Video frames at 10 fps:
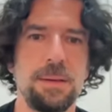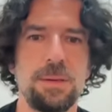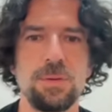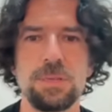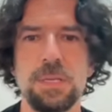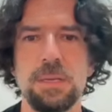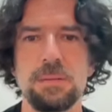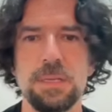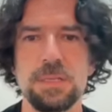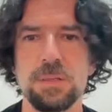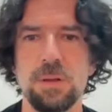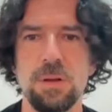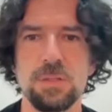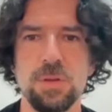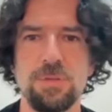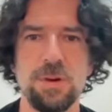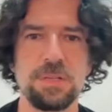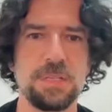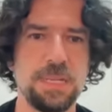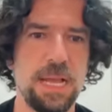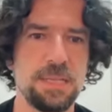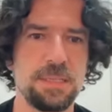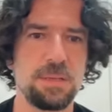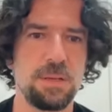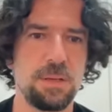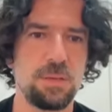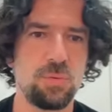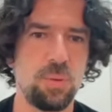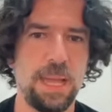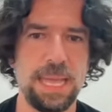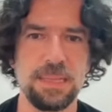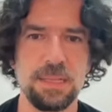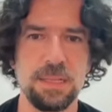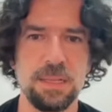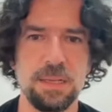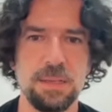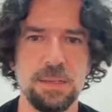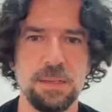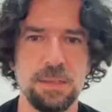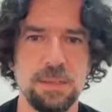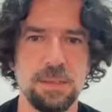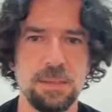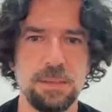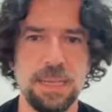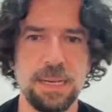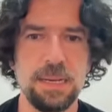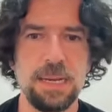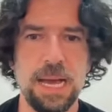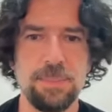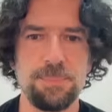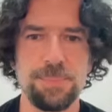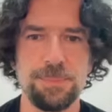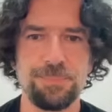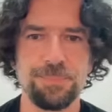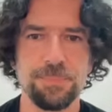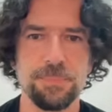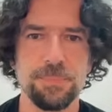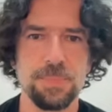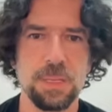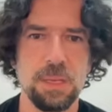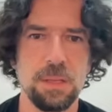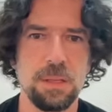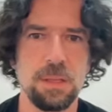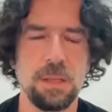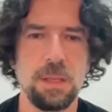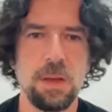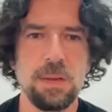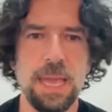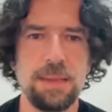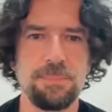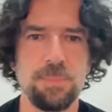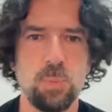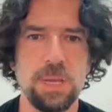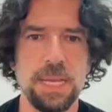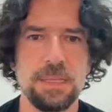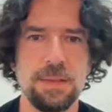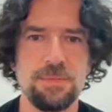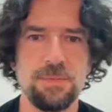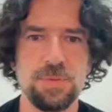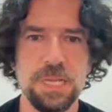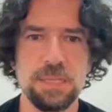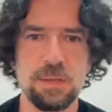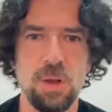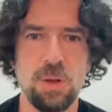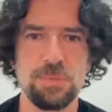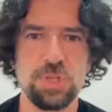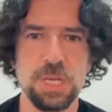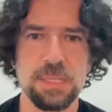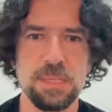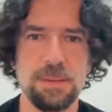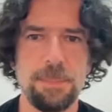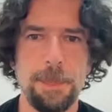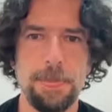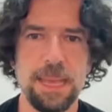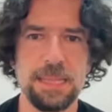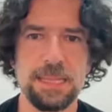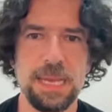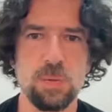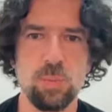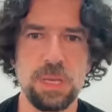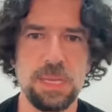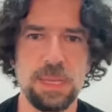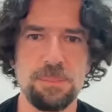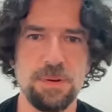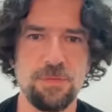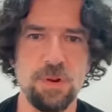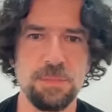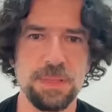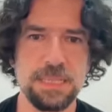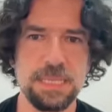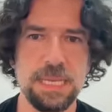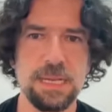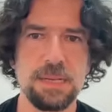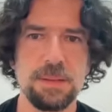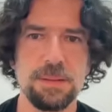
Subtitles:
You see, this also forces us to handle the cleanup. Okay, we get the Vuset object and then we perform the seek